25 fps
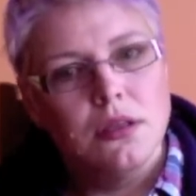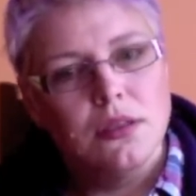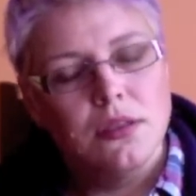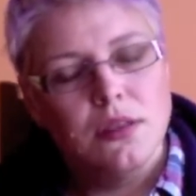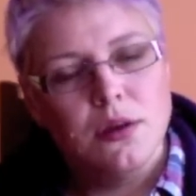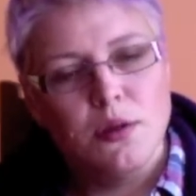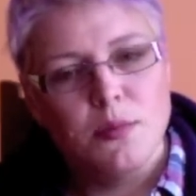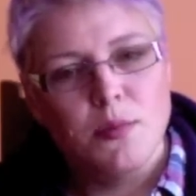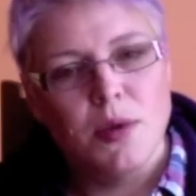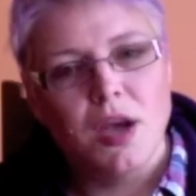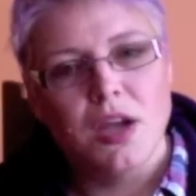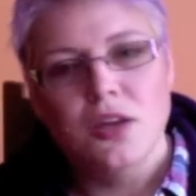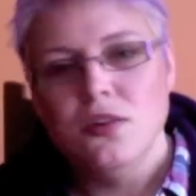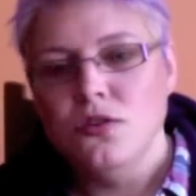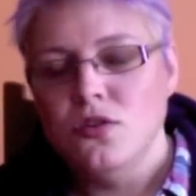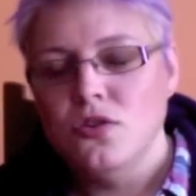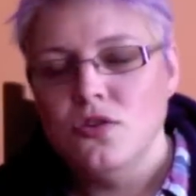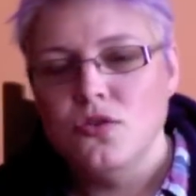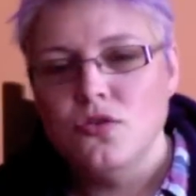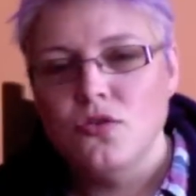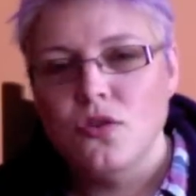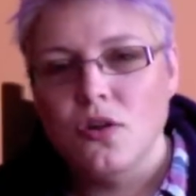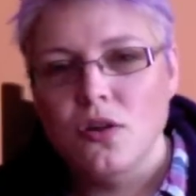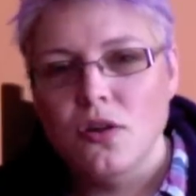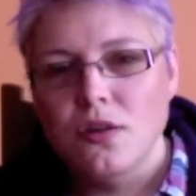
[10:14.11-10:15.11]
Their mind
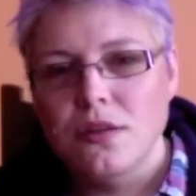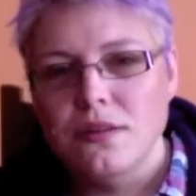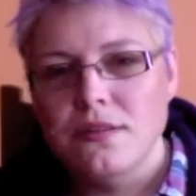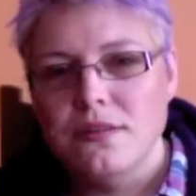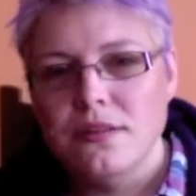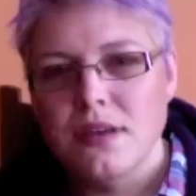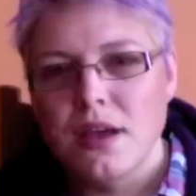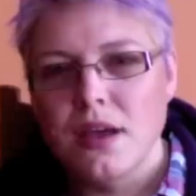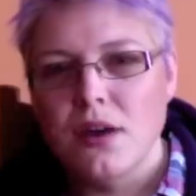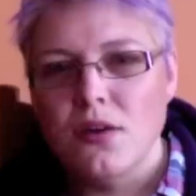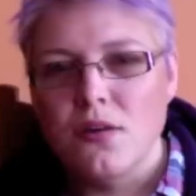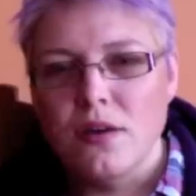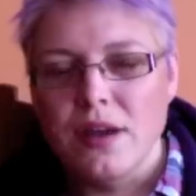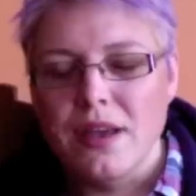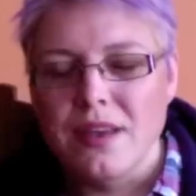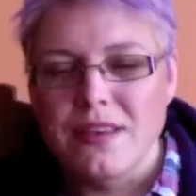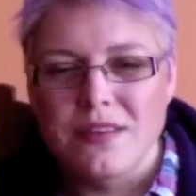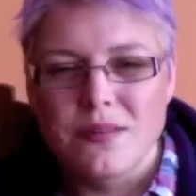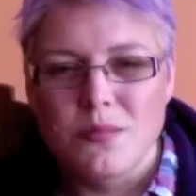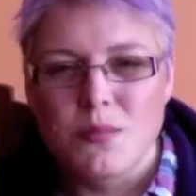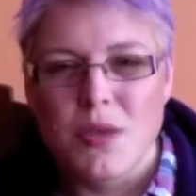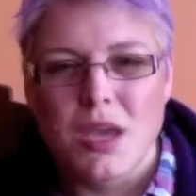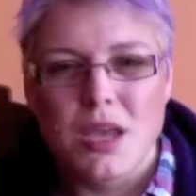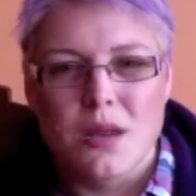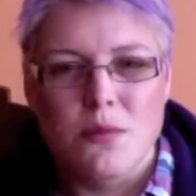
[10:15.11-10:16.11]
control, etc.,
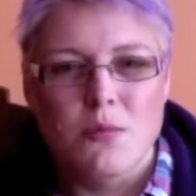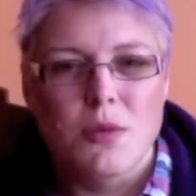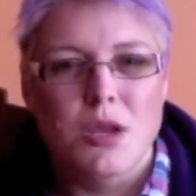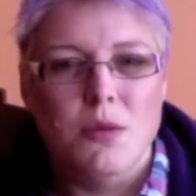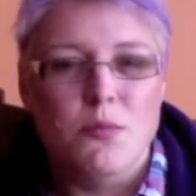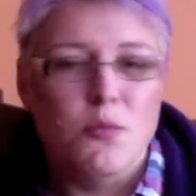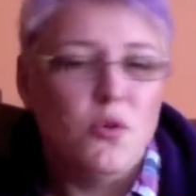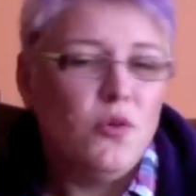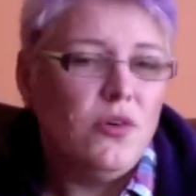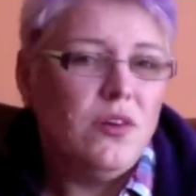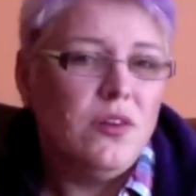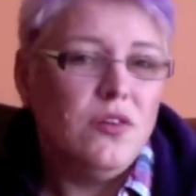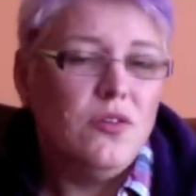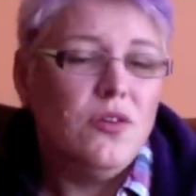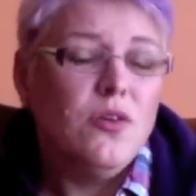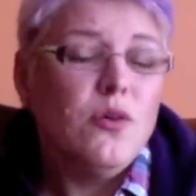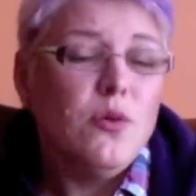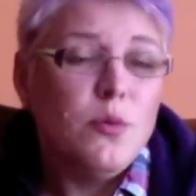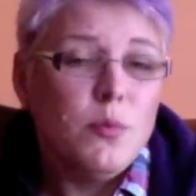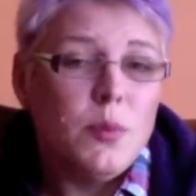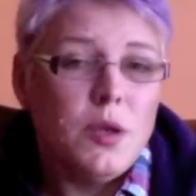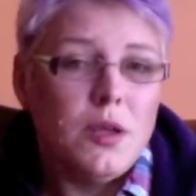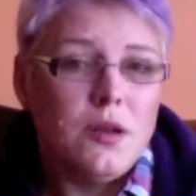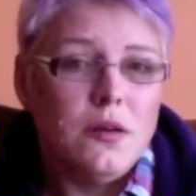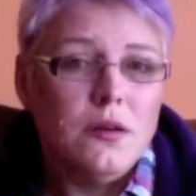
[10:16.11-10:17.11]
has made me more
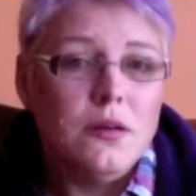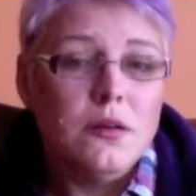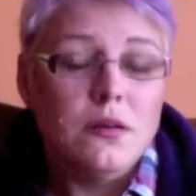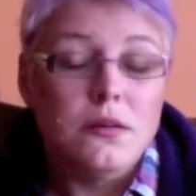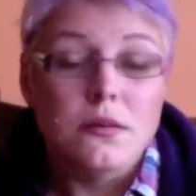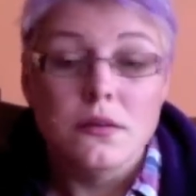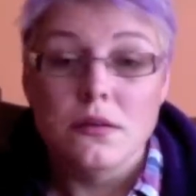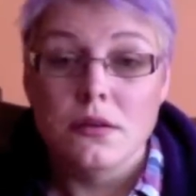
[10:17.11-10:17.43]
determined